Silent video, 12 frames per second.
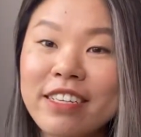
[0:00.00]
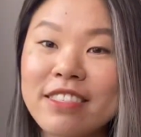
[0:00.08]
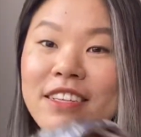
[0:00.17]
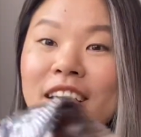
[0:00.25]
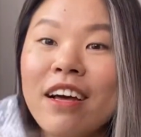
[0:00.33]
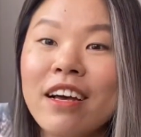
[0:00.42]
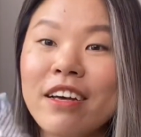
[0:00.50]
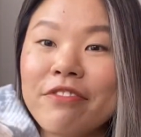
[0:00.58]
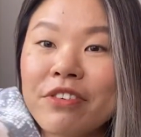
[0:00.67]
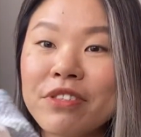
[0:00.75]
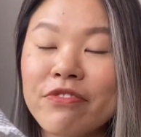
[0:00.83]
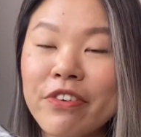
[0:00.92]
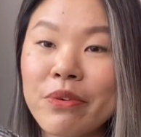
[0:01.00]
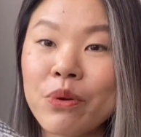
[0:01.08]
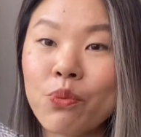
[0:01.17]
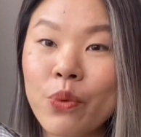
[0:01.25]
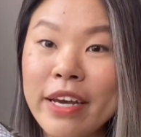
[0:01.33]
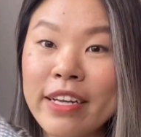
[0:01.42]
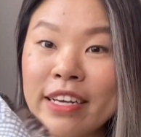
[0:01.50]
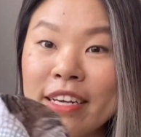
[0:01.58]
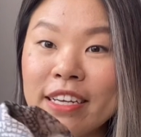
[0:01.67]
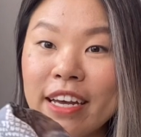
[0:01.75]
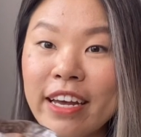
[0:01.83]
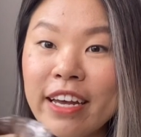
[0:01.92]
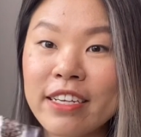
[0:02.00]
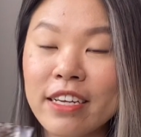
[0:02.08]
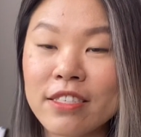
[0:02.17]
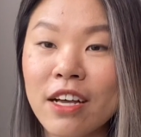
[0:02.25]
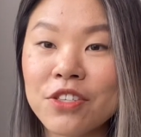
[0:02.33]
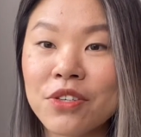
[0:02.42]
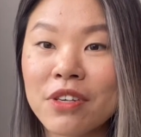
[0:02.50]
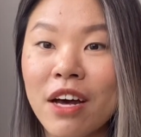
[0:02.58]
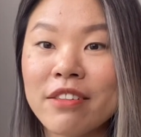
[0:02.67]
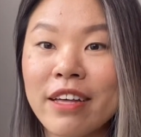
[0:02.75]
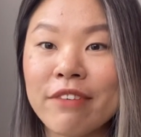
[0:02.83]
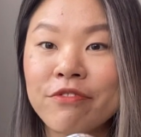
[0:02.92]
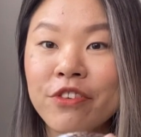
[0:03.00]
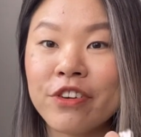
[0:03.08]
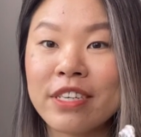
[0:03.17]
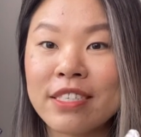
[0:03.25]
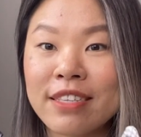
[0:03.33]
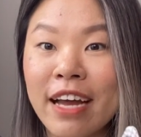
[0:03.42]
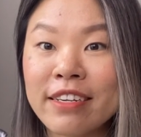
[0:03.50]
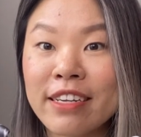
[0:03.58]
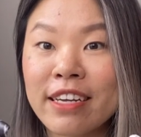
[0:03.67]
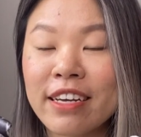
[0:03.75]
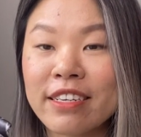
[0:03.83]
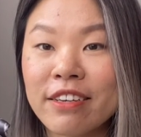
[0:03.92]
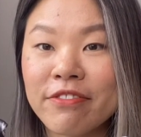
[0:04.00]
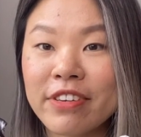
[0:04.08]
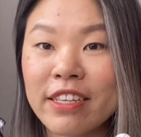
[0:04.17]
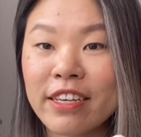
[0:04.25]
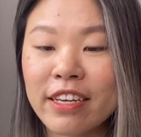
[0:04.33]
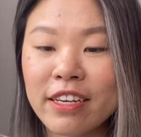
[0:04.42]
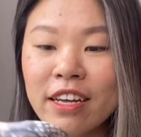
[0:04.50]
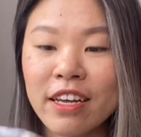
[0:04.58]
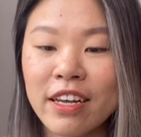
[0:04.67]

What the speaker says: It feels very weighted, and it's also got that very satiny kind of feeling.